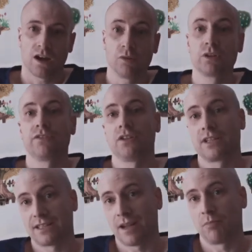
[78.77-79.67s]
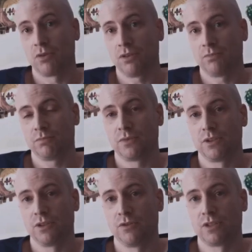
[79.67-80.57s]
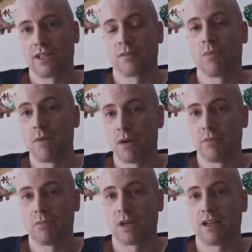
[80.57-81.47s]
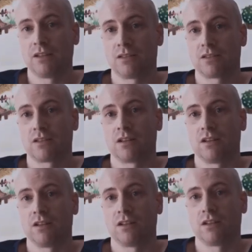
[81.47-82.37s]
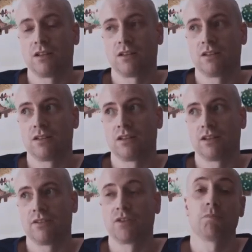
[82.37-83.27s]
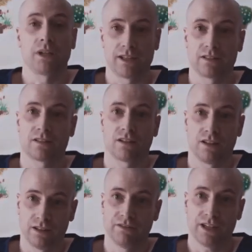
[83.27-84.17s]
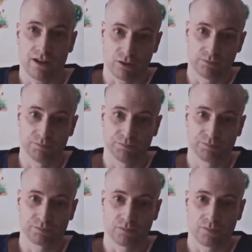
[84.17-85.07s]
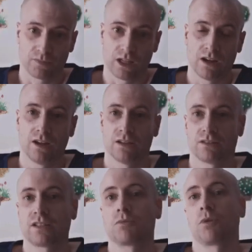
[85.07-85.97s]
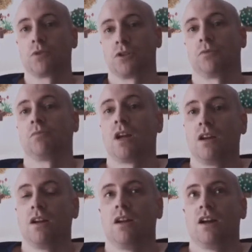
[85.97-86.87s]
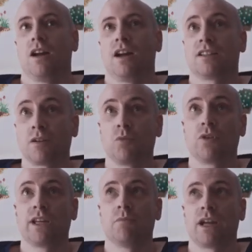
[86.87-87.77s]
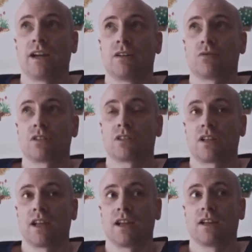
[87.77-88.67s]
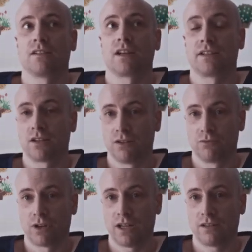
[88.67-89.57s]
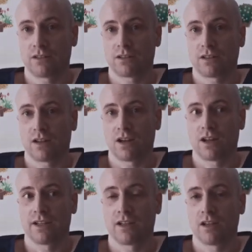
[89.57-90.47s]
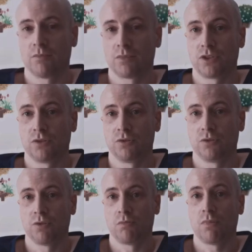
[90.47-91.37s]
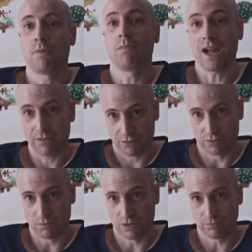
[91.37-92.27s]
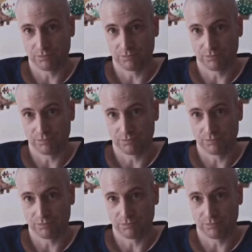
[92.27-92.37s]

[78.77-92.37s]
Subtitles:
I will give you an example using my memory palace at the place I live now. So this is what we'll do. As I walk in my house and I turn right, I come to my bathroom.